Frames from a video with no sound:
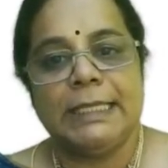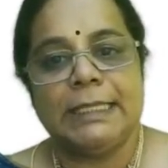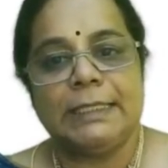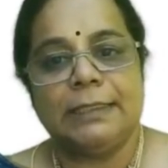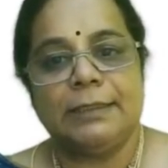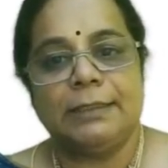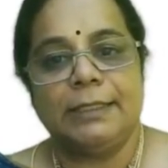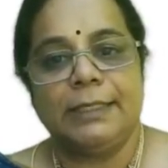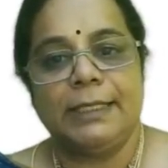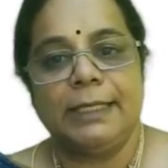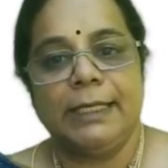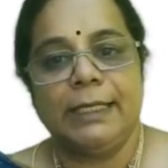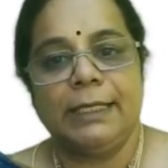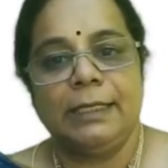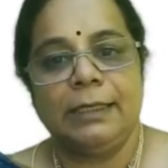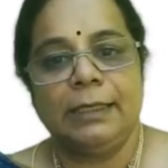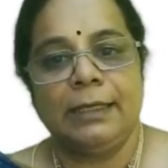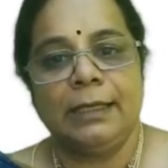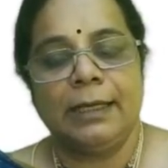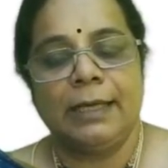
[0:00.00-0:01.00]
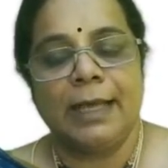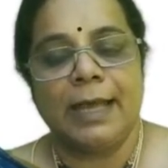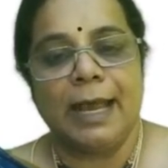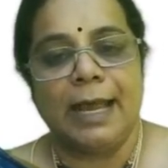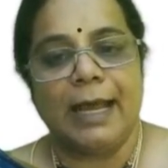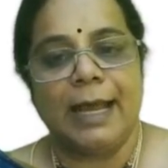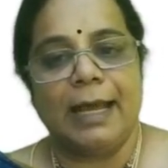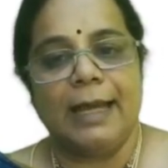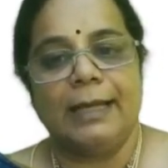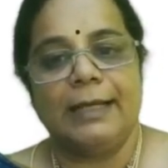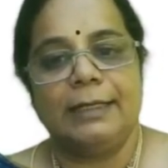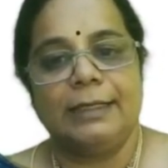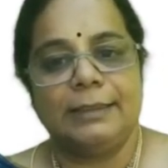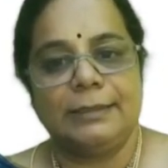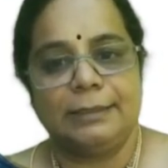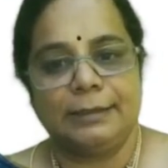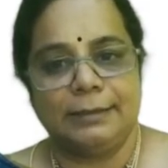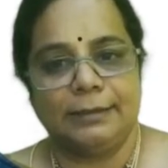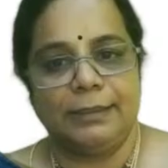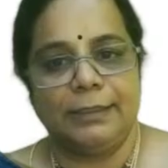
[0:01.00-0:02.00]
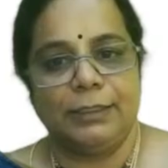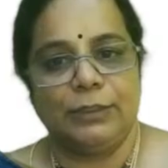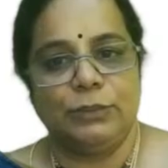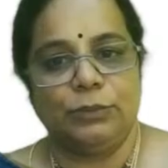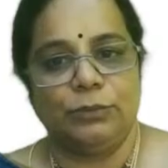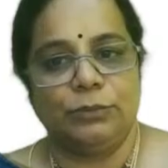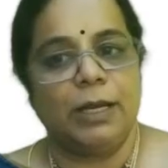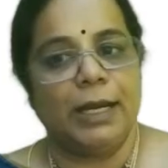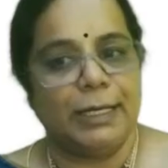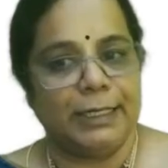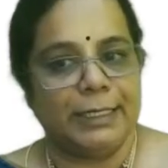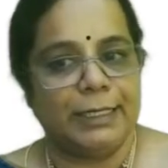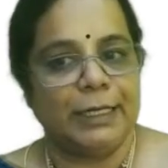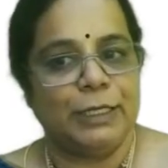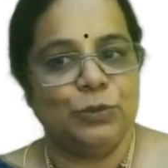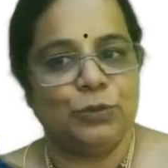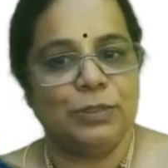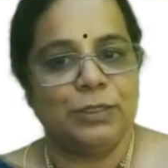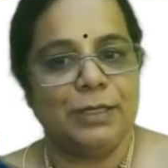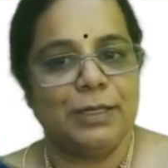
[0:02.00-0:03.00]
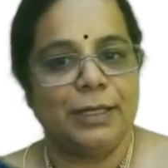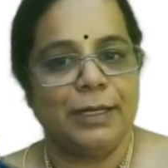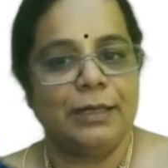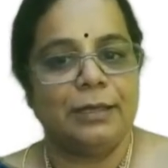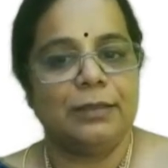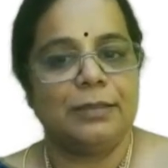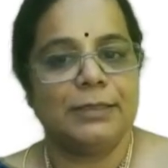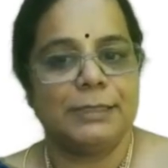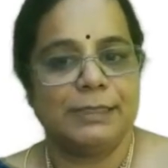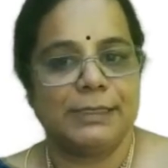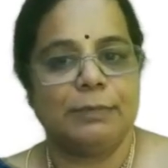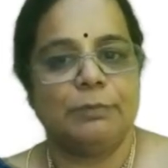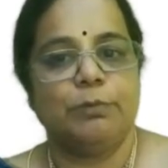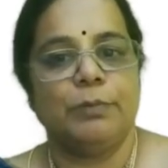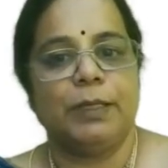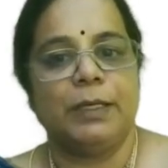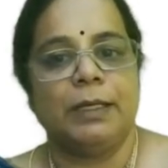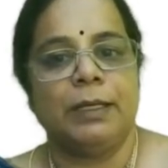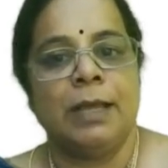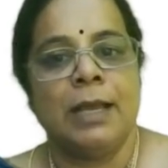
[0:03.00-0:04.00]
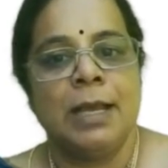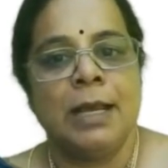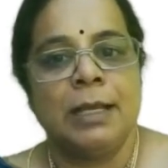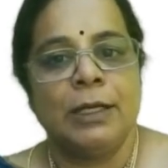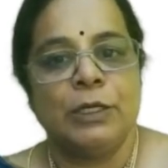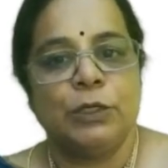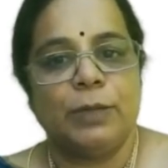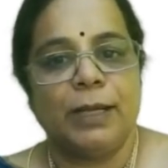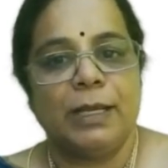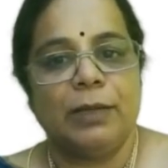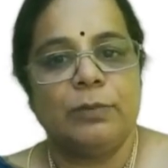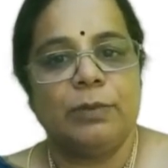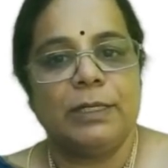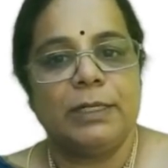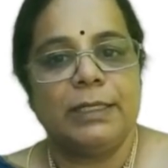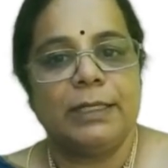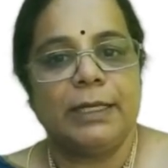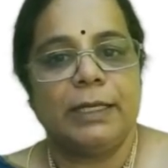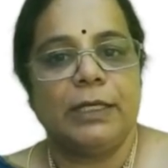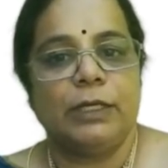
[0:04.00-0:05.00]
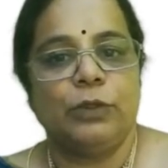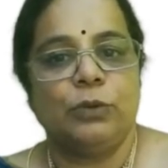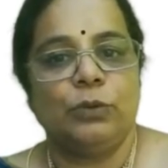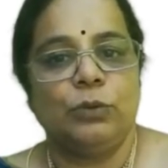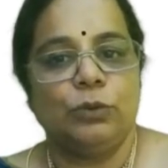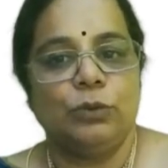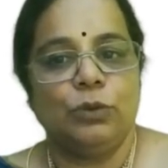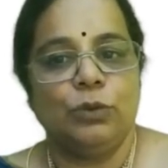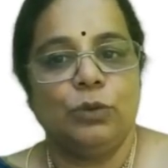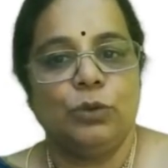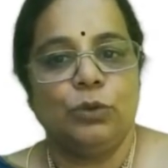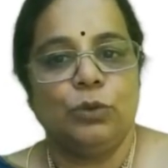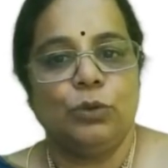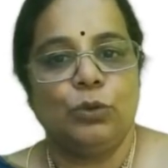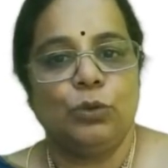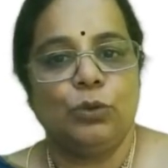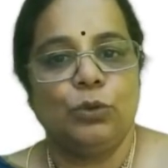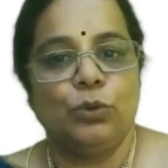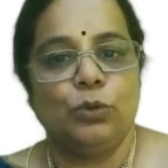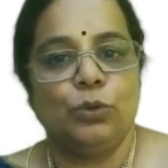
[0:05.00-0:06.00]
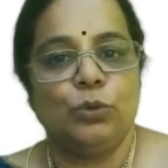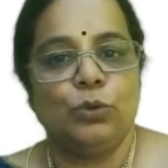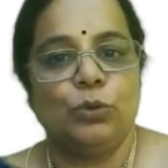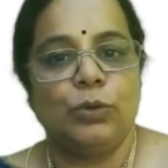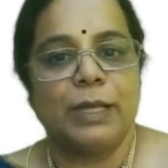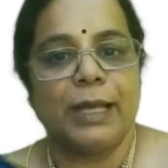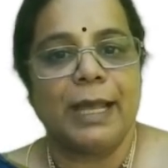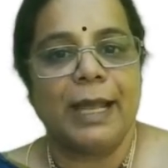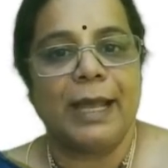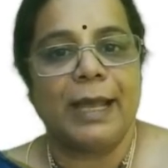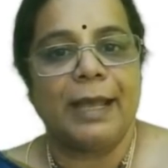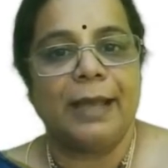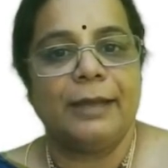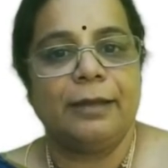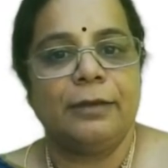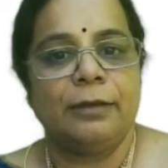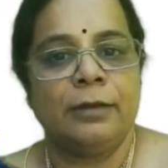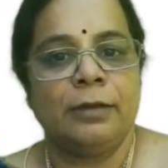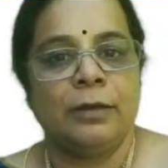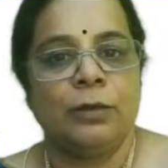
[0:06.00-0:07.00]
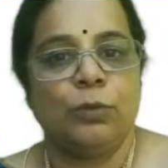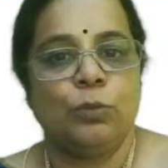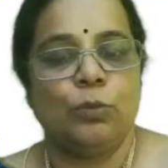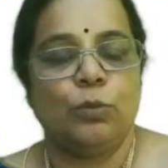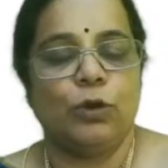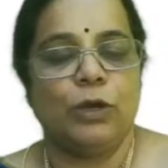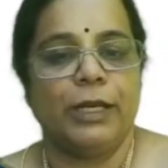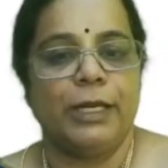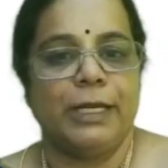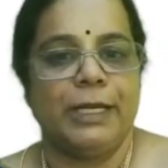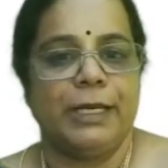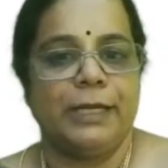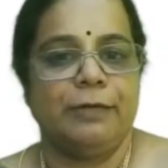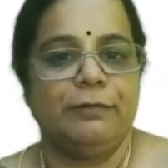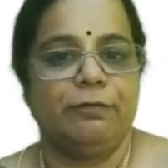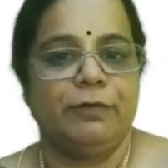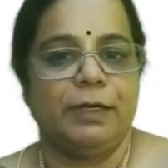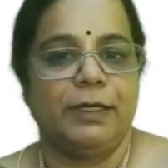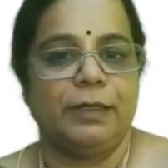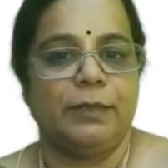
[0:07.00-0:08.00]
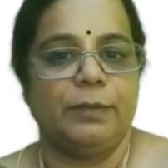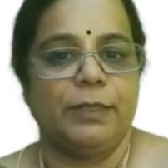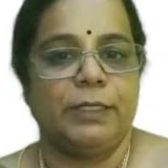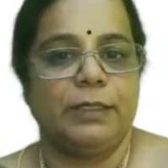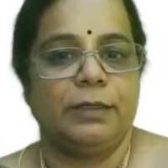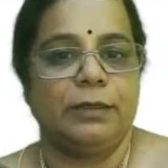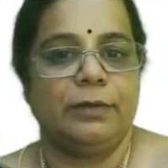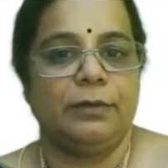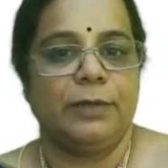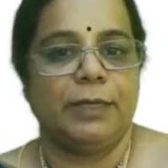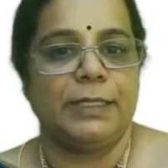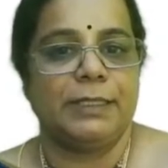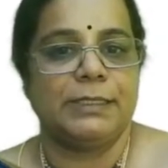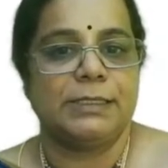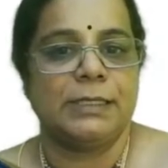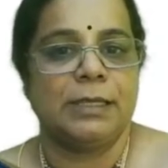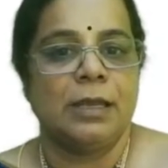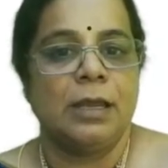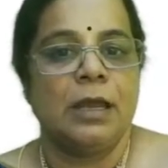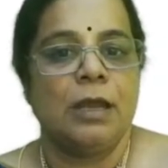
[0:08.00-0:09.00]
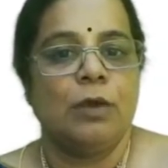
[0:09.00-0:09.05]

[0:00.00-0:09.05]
13 and 32. I'll tell you the link. Simple. 12 will tell you who can violate fundamental rights.